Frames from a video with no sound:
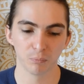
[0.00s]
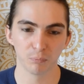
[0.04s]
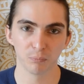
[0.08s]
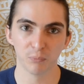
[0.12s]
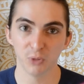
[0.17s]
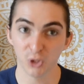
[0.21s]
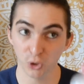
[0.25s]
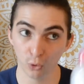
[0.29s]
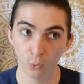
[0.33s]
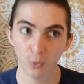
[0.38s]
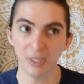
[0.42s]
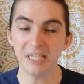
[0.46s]

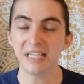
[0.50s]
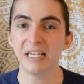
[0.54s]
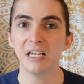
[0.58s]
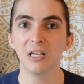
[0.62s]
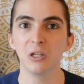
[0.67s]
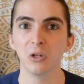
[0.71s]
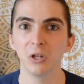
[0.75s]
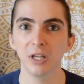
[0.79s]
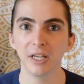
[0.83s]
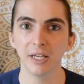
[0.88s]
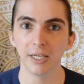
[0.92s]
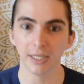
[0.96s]
squeaky
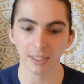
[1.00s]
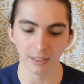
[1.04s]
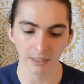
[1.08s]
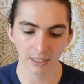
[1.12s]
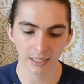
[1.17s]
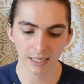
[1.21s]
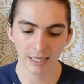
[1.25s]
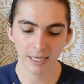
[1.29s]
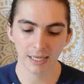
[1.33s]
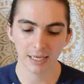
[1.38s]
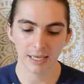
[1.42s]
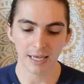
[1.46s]
clean,
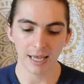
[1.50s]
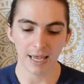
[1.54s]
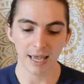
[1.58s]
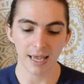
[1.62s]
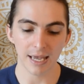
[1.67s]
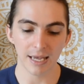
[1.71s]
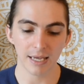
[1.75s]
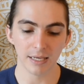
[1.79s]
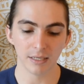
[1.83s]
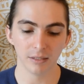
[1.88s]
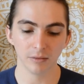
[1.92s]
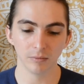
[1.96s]

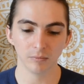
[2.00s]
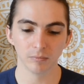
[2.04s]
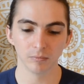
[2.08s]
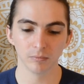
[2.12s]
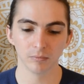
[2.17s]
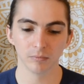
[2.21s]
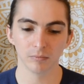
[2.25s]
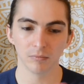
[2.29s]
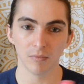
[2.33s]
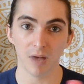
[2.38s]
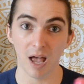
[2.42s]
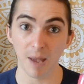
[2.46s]
and
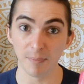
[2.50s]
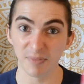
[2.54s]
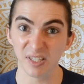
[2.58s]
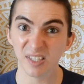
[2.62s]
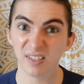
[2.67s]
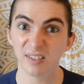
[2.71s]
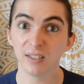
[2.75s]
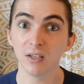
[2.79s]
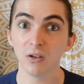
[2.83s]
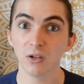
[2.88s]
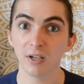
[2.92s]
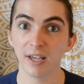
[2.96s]
I'm
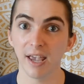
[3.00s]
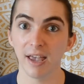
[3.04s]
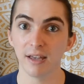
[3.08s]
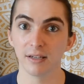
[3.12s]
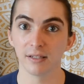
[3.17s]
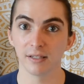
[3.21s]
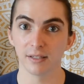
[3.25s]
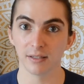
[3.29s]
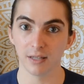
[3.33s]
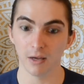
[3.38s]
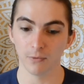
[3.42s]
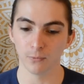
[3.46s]
still getting
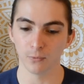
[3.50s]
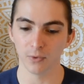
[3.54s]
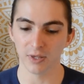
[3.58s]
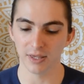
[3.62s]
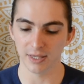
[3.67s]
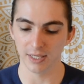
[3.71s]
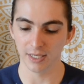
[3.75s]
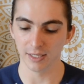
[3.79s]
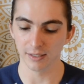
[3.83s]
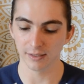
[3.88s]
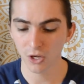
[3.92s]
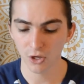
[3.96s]
stuff with
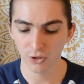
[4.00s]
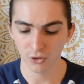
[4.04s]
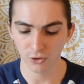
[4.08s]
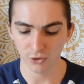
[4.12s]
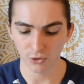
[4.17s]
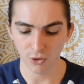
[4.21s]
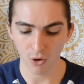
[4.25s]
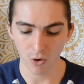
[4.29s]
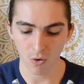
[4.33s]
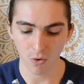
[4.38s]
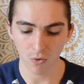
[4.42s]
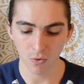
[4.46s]
this.
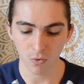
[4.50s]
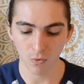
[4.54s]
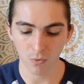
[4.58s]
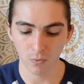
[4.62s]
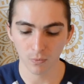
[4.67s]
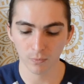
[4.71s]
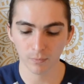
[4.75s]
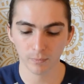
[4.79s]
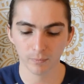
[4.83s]
So,